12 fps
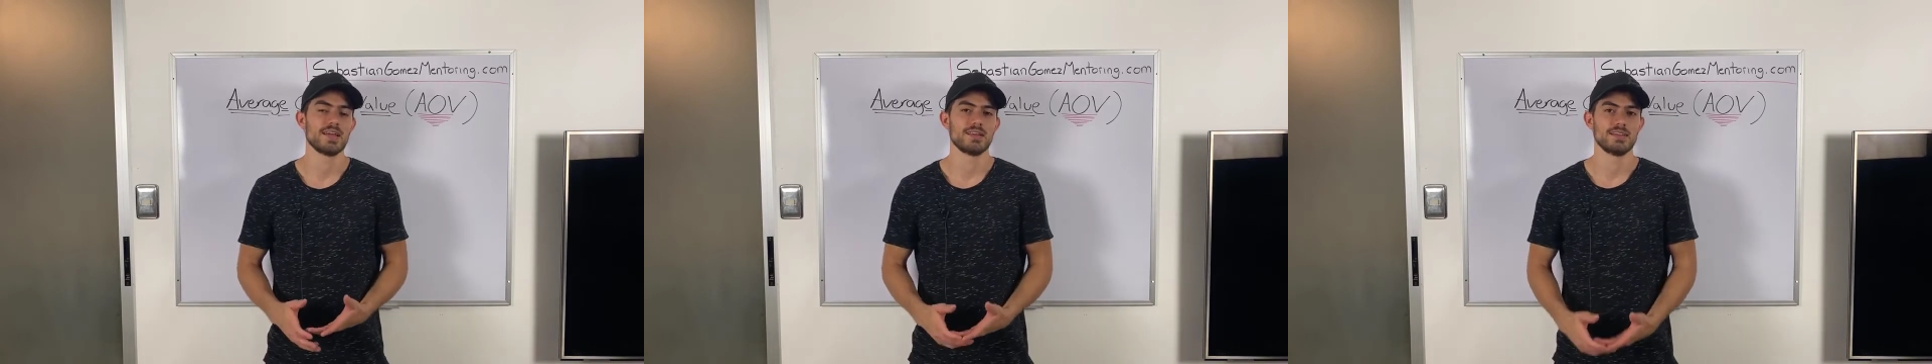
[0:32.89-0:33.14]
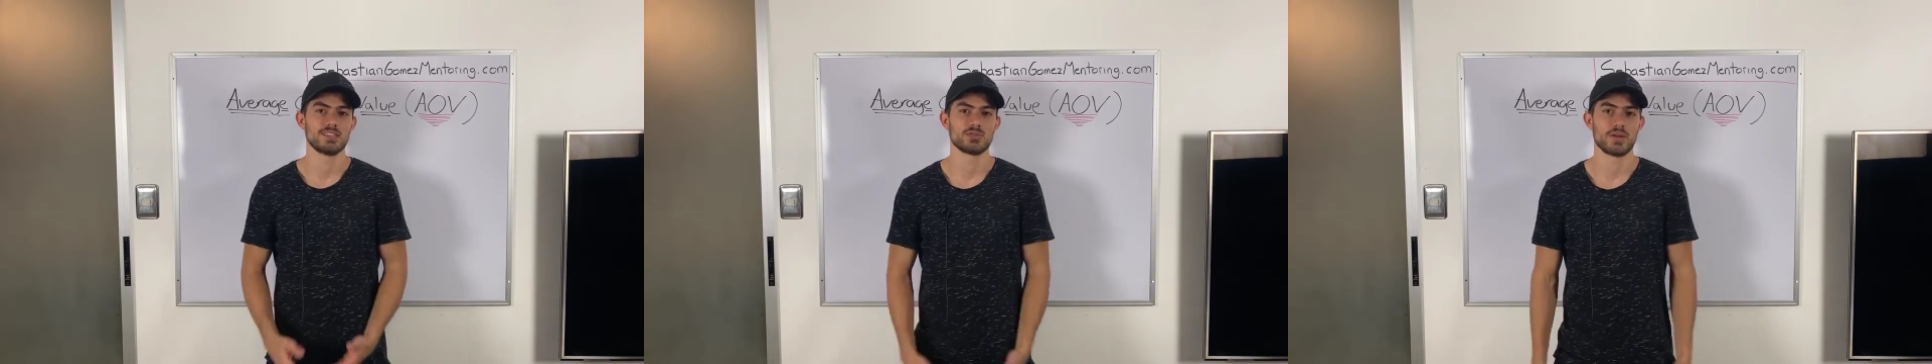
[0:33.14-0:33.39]

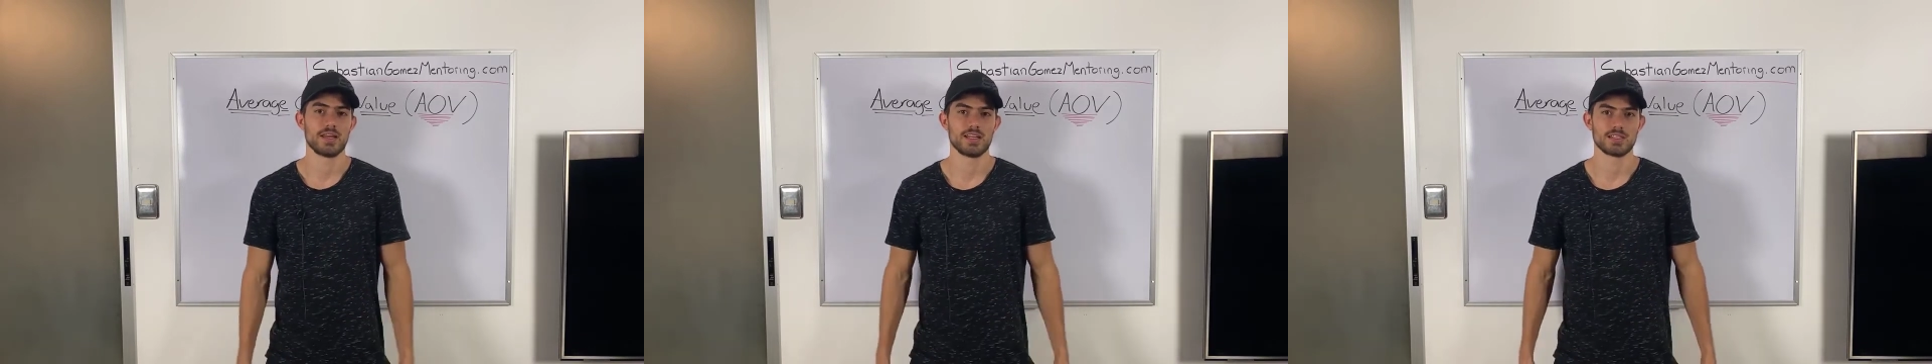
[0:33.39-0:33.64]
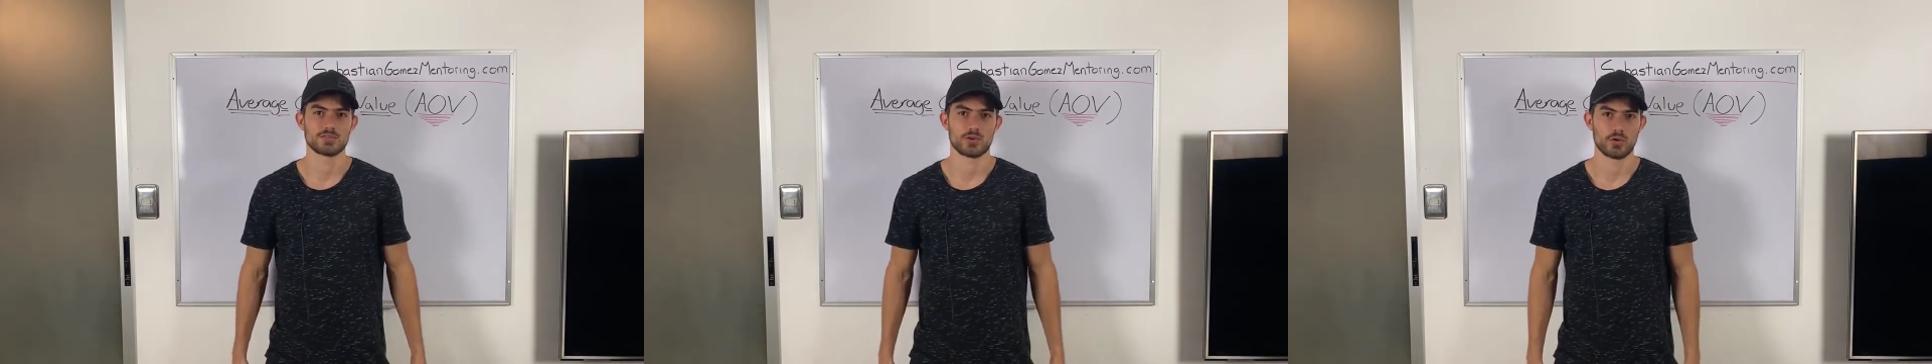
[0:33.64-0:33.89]
these
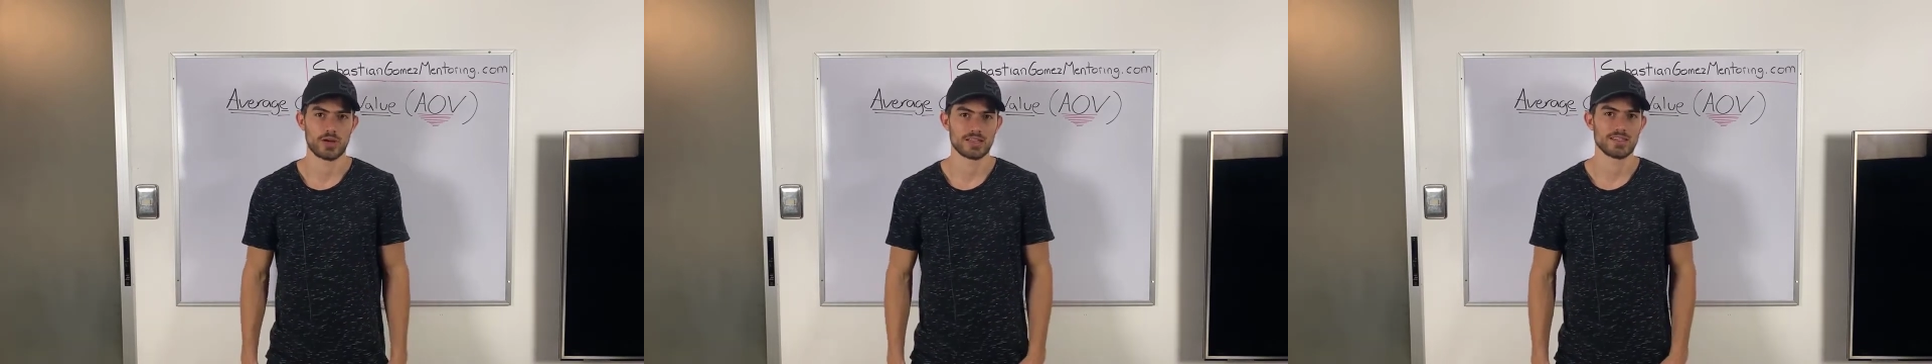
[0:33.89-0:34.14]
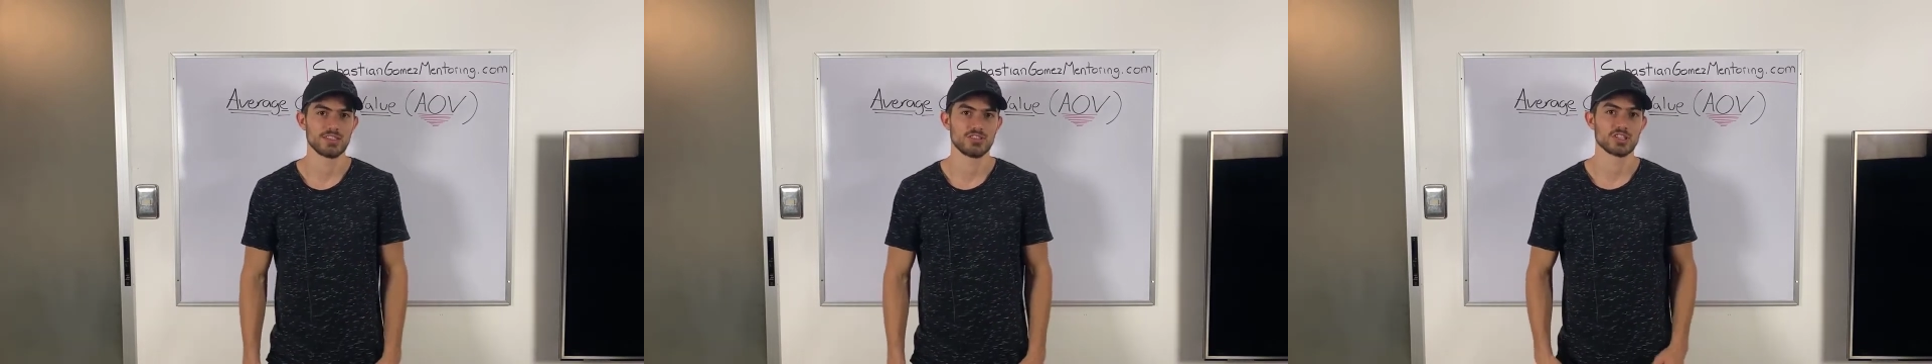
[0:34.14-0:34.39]
trainings for
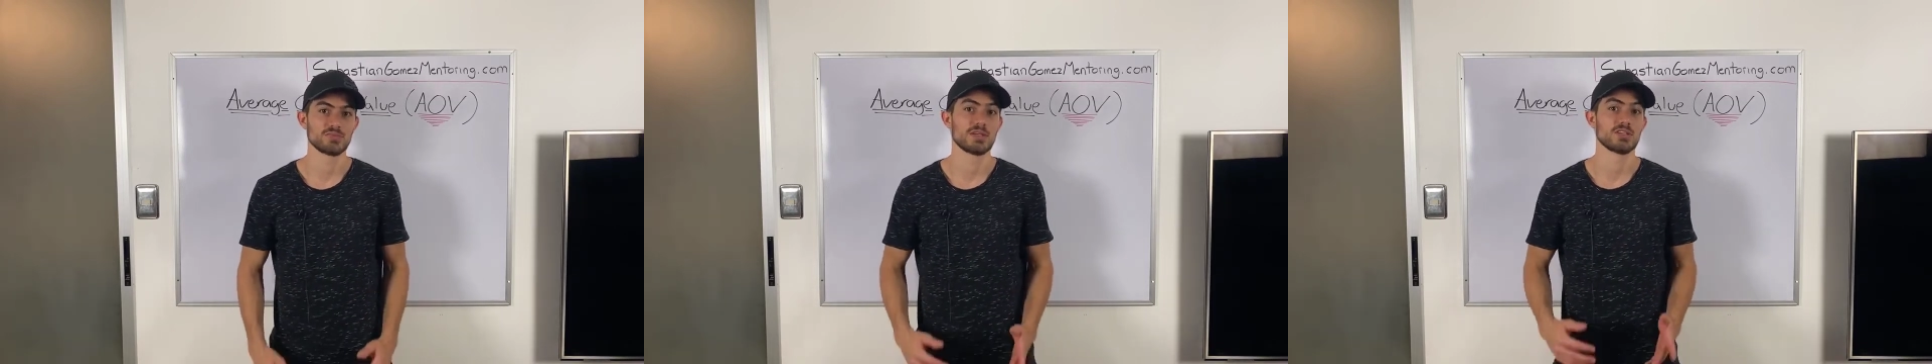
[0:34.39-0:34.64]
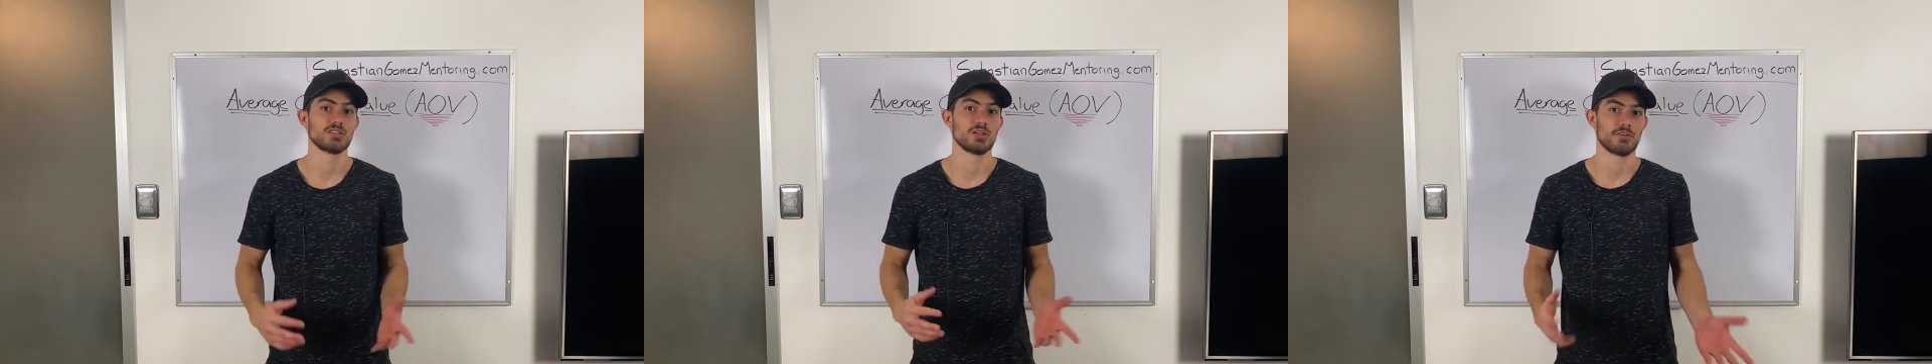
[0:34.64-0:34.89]
granted just
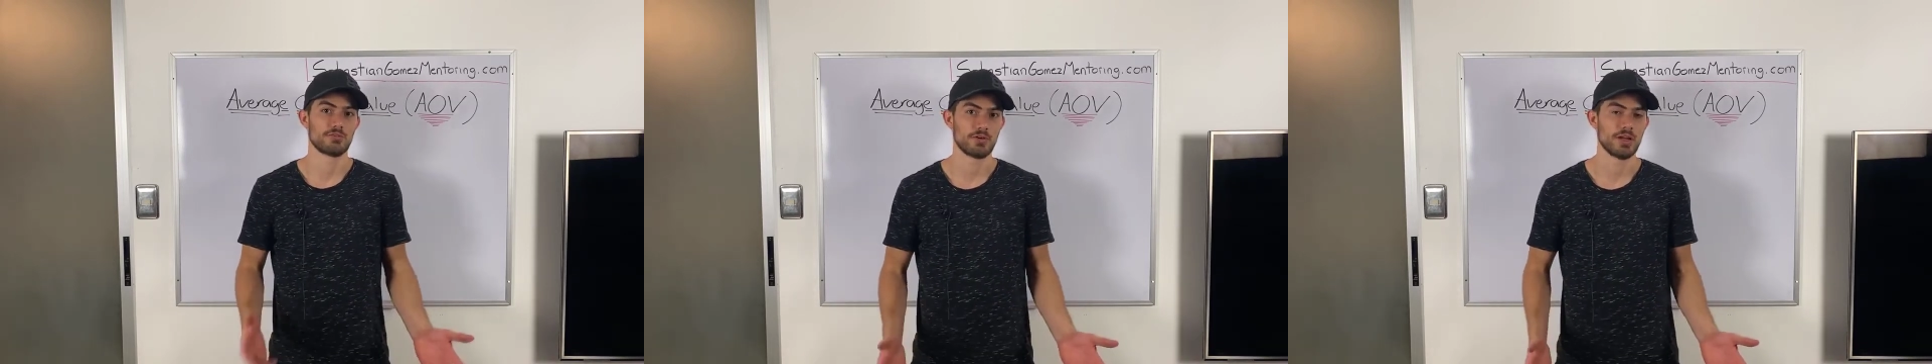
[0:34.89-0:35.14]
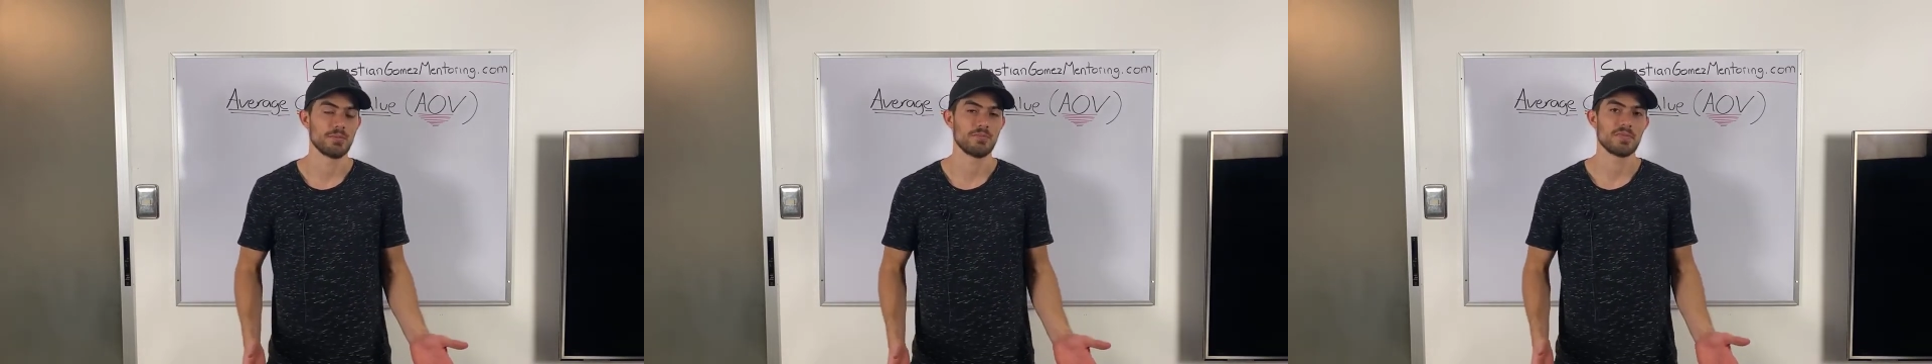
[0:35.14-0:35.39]
because they're free.